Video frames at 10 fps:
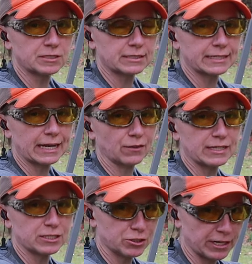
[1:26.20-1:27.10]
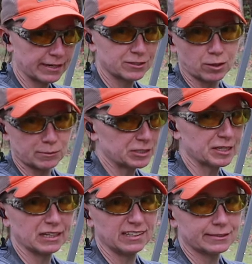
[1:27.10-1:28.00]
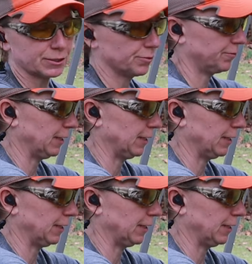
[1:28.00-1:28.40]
wants to see how these eject, so I'm just going to let this one